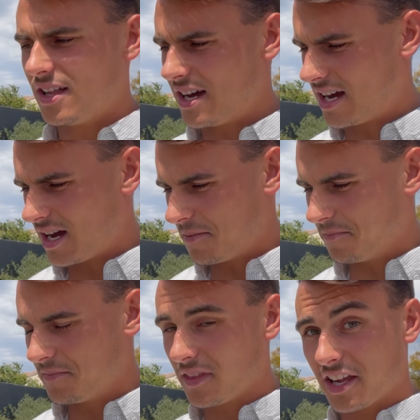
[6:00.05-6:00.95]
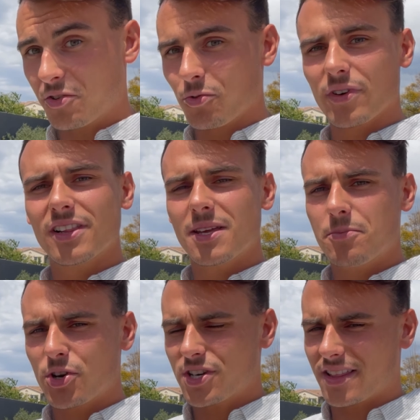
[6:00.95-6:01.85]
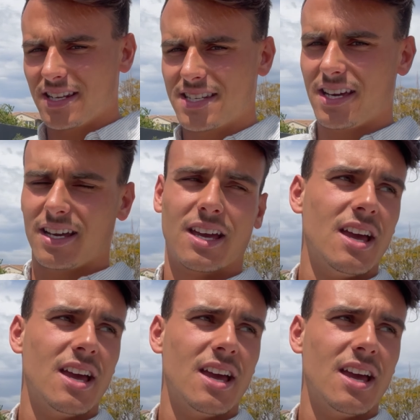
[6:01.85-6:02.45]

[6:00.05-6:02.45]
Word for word: um, like really pushing this thing.